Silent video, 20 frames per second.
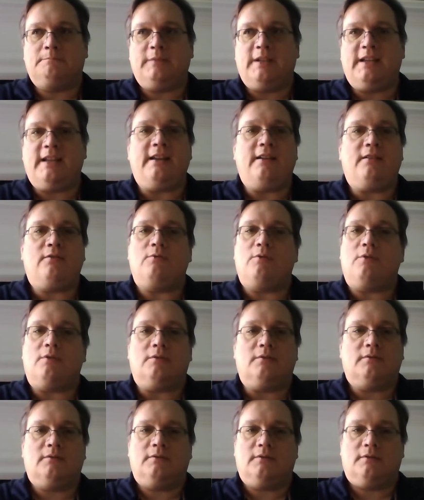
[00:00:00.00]
equal
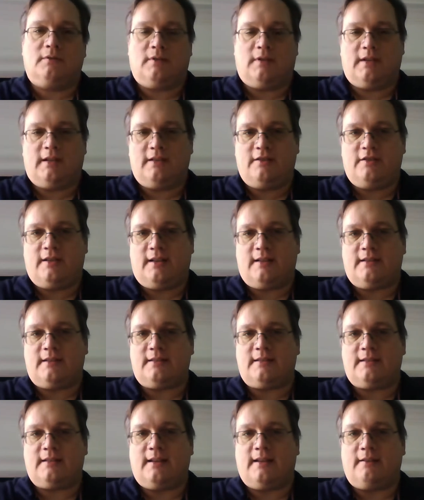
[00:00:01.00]

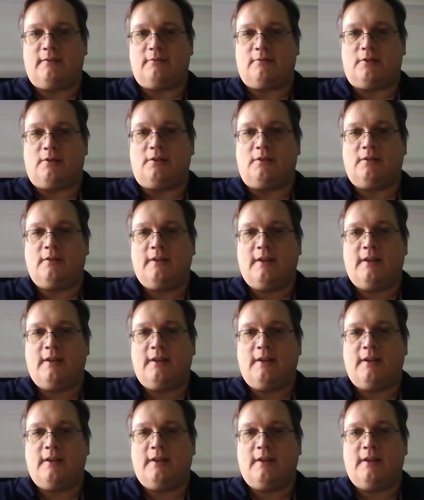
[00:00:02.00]
agenda-setting role.